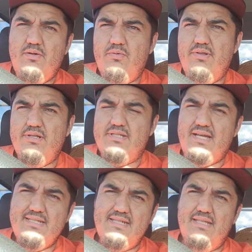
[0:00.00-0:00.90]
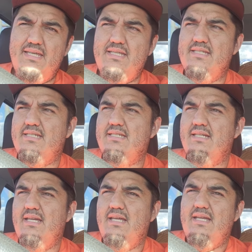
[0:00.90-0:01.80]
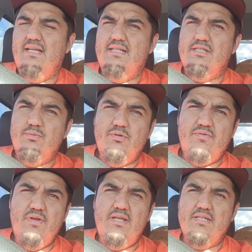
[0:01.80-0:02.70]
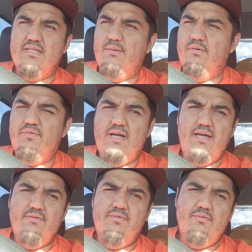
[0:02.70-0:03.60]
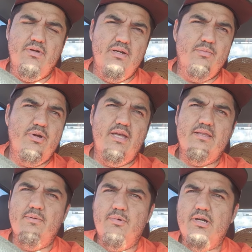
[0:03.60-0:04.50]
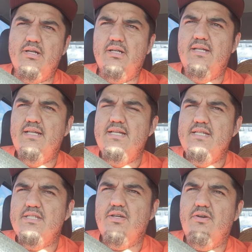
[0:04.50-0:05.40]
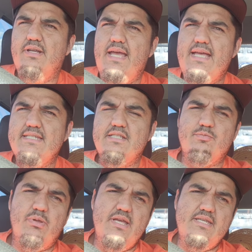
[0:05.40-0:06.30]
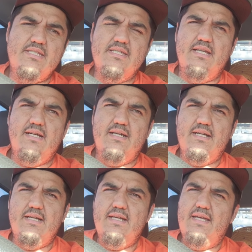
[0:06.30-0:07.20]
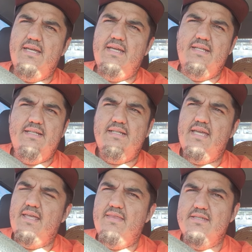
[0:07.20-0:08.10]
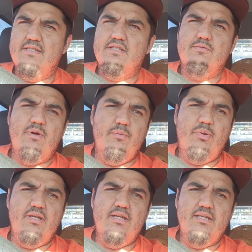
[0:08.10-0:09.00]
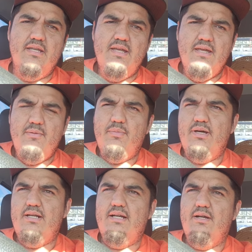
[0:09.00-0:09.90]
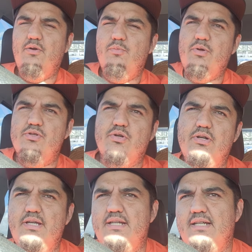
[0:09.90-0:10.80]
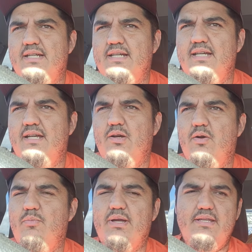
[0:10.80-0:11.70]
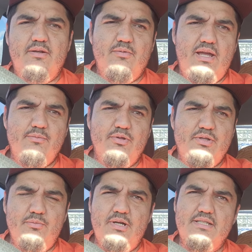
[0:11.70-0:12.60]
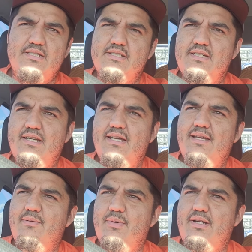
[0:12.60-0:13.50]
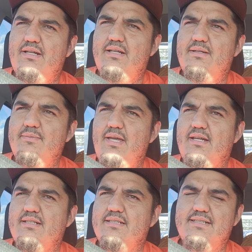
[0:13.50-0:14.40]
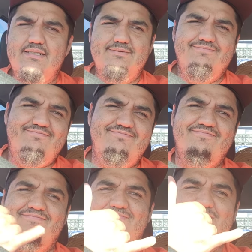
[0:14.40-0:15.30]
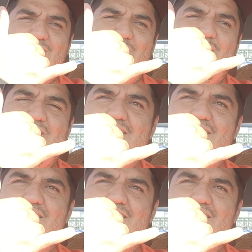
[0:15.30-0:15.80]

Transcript: where there's high ceilings, uh, smooth finish, level five, we're gonna bring out the Mirka. So it has its place, uh, and again, this is just my opinion, but uh, hope you enjoyed. Hope I didn't ramble too much, but um, yeah, um, aloha,